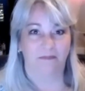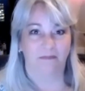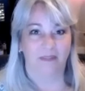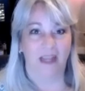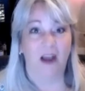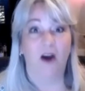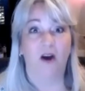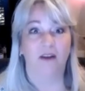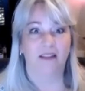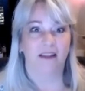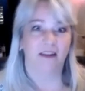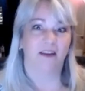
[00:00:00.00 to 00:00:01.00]
Oh, and
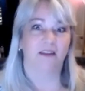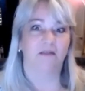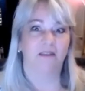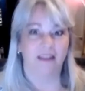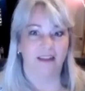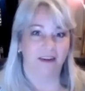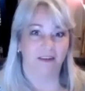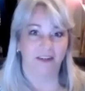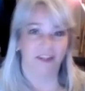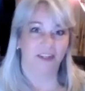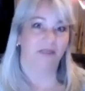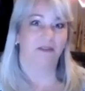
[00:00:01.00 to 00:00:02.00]
then you can feel the
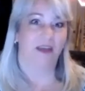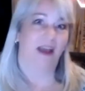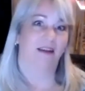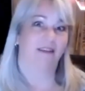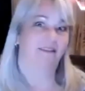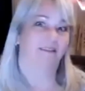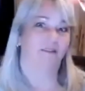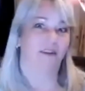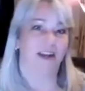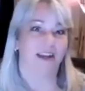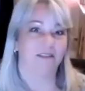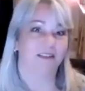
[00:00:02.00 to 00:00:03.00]
energy of that when
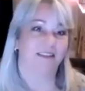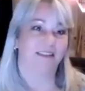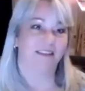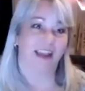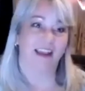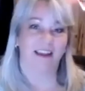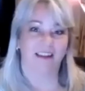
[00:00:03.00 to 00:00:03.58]
I even say it.